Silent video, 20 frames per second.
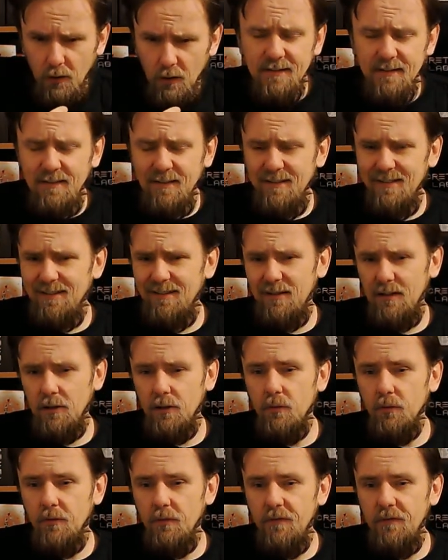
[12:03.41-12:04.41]
And this is a
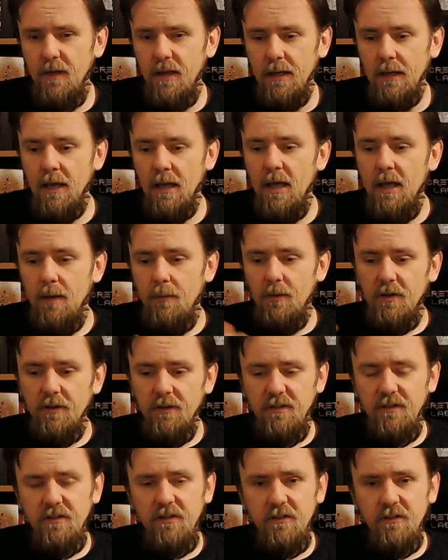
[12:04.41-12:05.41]
good thing,
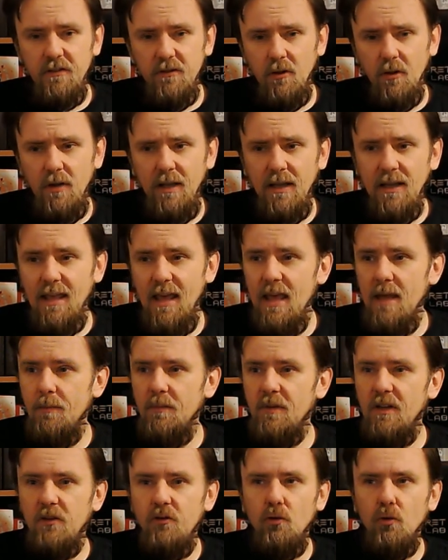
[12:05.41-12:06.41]
because this is not a
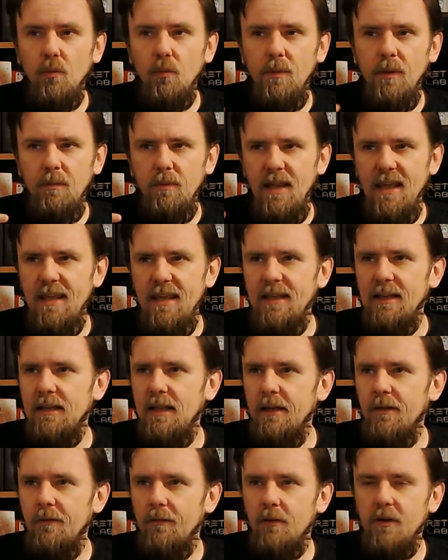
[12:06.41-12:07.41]
game that you'll be playing
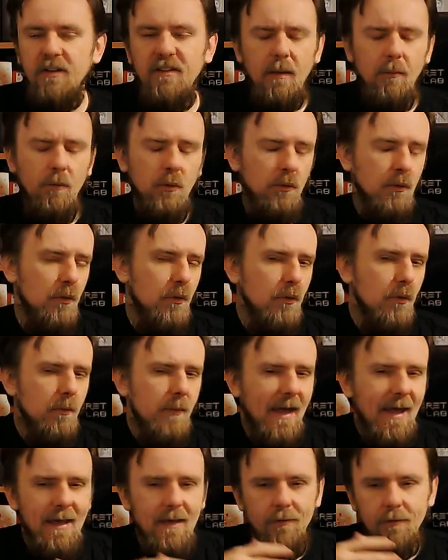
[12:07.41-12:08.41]
like, for example,
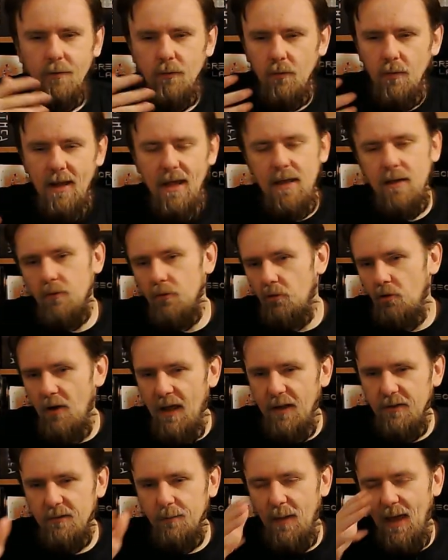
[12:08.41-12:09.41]
Gloomhaven or Aeon
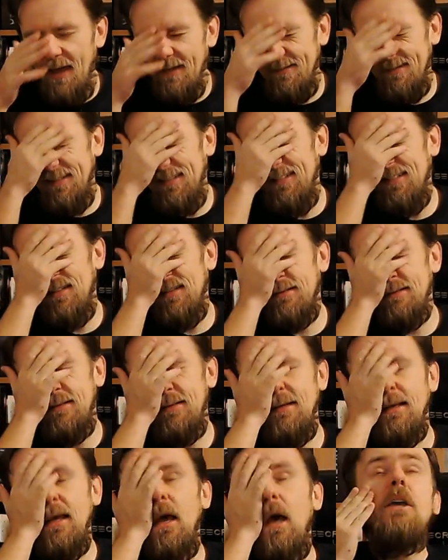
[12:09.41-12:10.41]
Trespass. This is
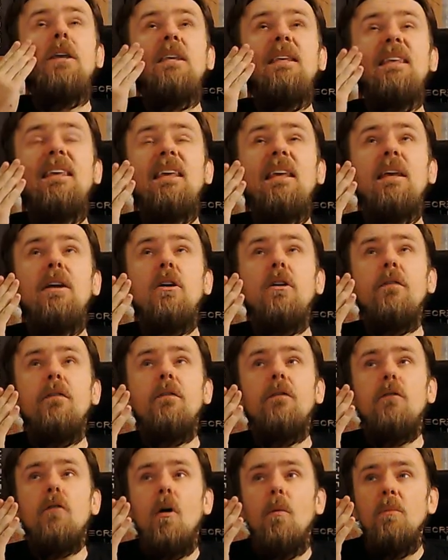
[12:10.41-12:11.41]
like a year
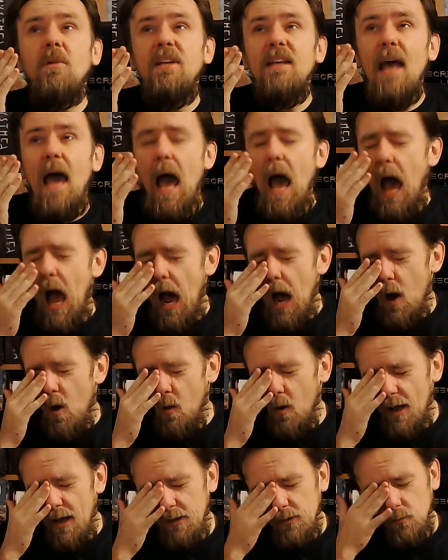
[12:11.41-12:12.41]
from
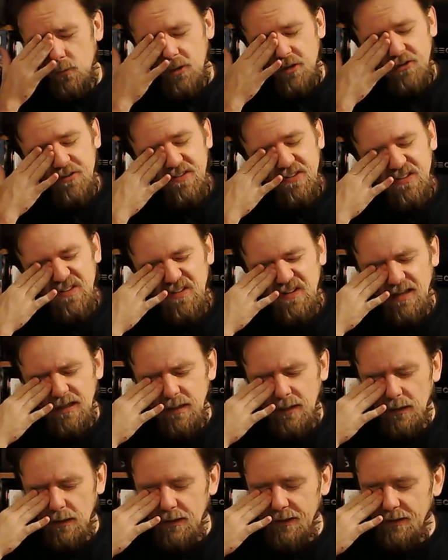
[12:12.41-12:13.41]
now and we're
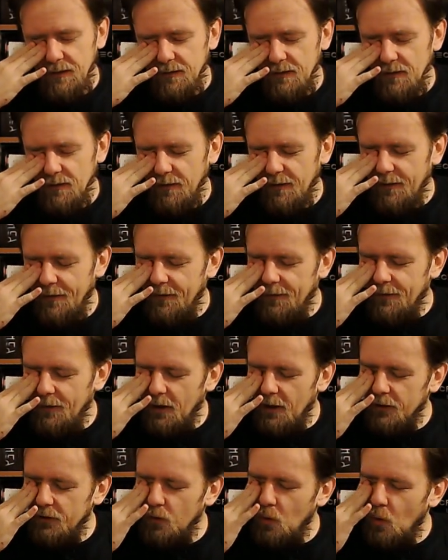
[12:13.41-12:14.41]
still in the
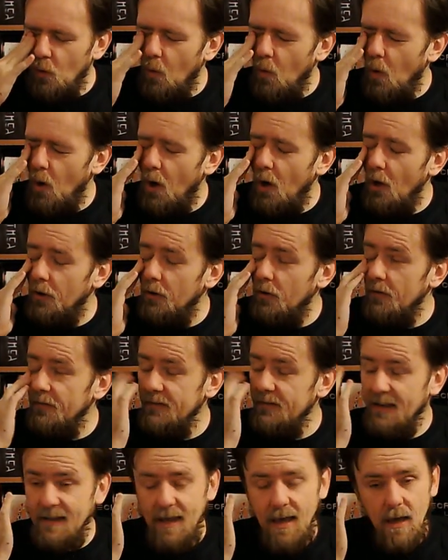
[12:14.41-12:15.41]
third quarter
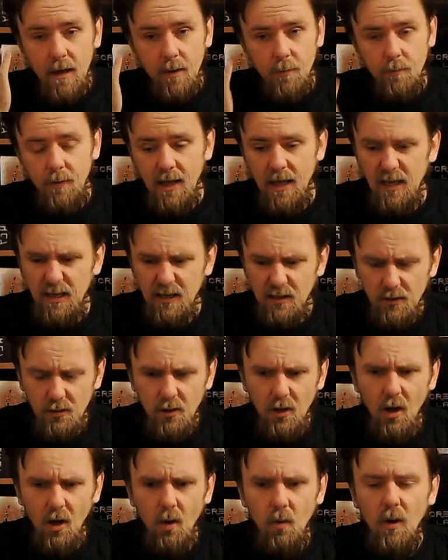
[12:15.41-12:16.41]
of the campaign.
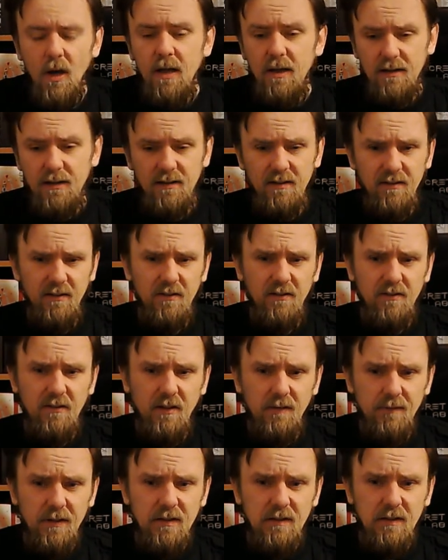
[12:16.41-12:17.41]
No, this is
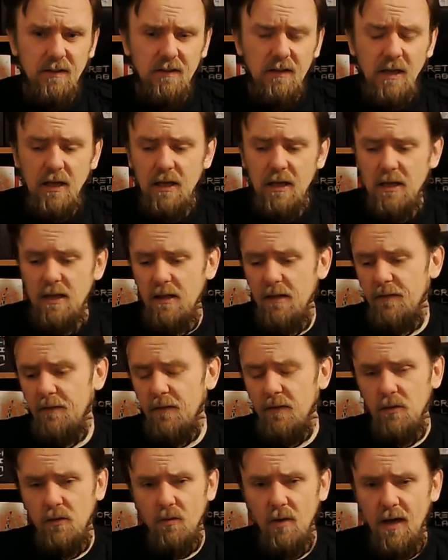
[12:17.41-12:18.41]
something that
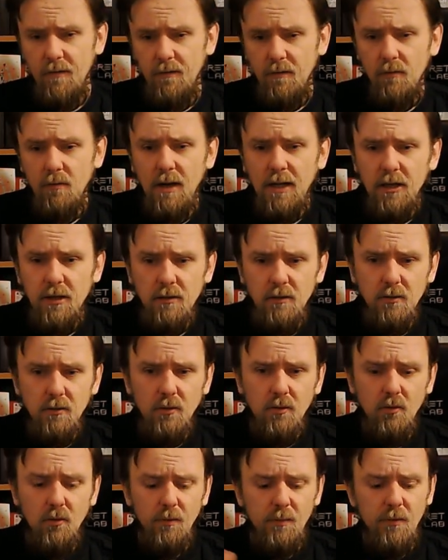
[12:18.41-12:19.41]
if you have a regular
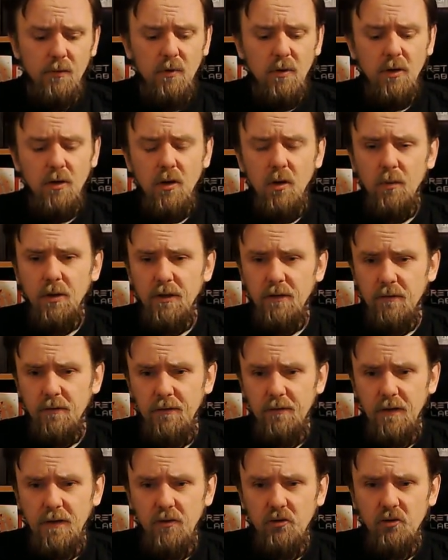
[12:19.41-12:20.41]
group, you are going to
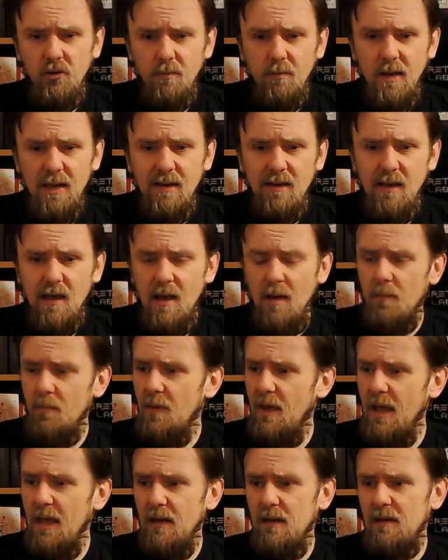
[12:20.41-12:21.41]
finish the main
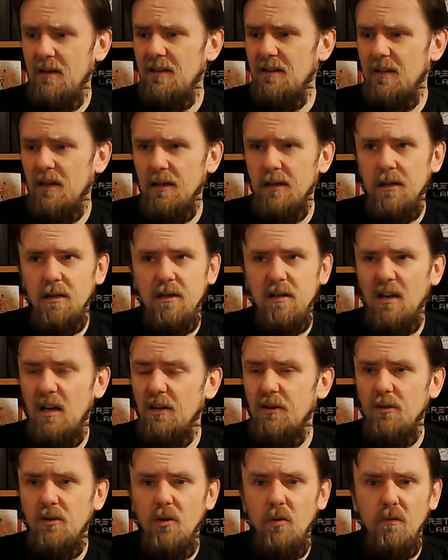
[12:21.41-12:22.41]
campaign in like,
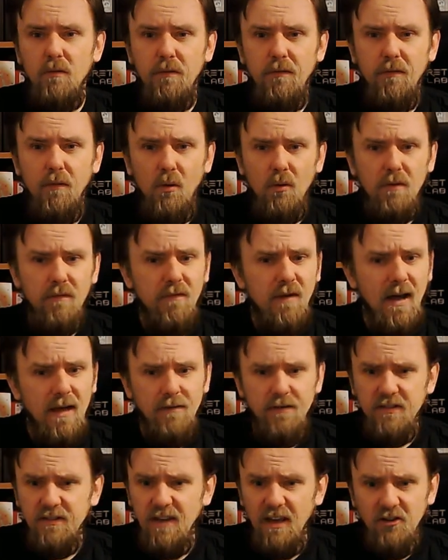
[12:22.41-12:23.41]
I don't know, 4 or
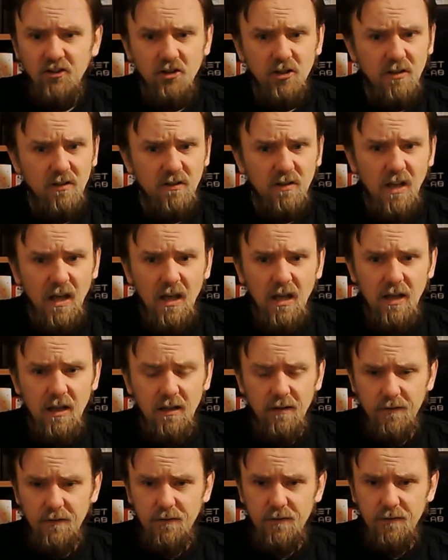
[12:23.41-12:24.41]
5 sessions
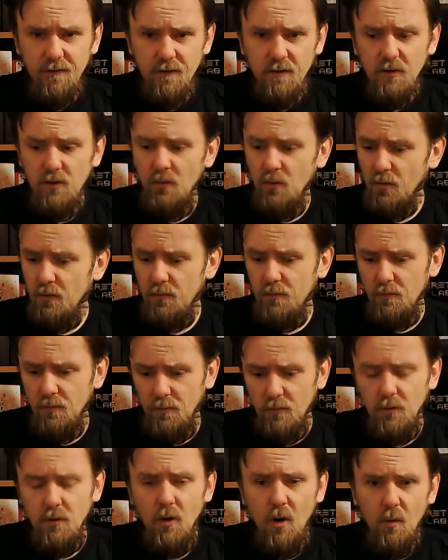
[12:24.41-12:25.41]
if you're
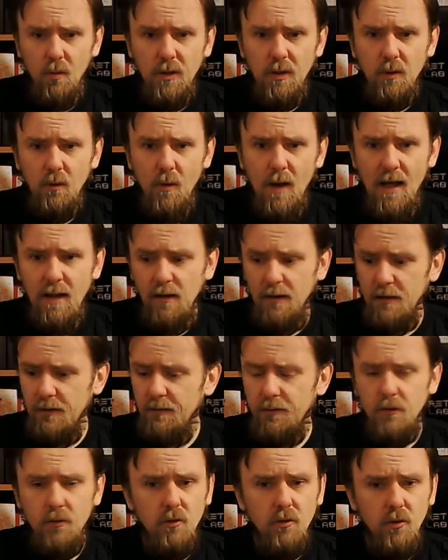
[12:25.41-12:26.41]
going well and
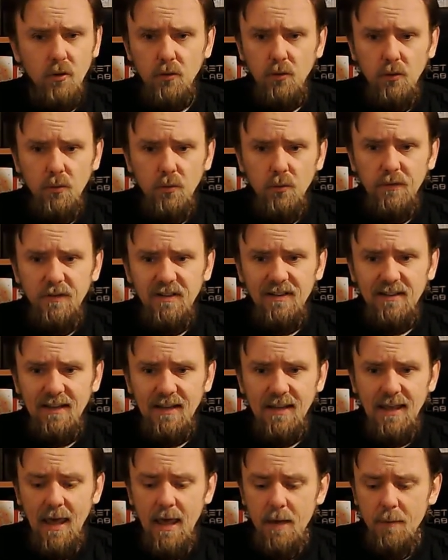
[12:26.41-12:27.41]
if you're not losing the
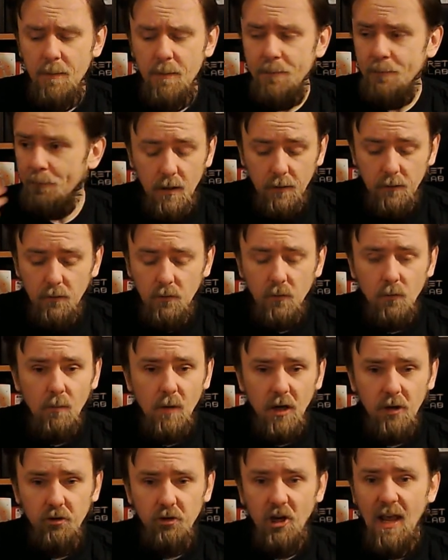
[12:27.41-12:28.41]
game too
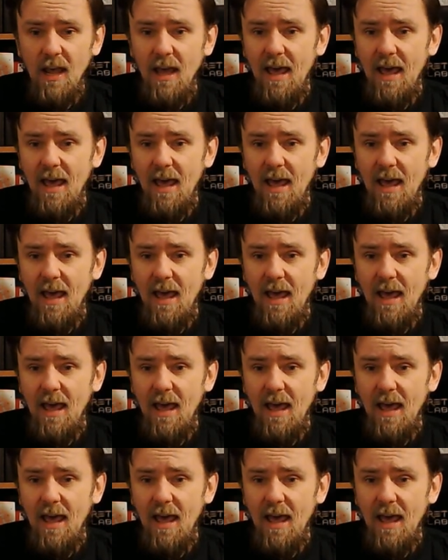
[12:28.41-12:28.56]
much.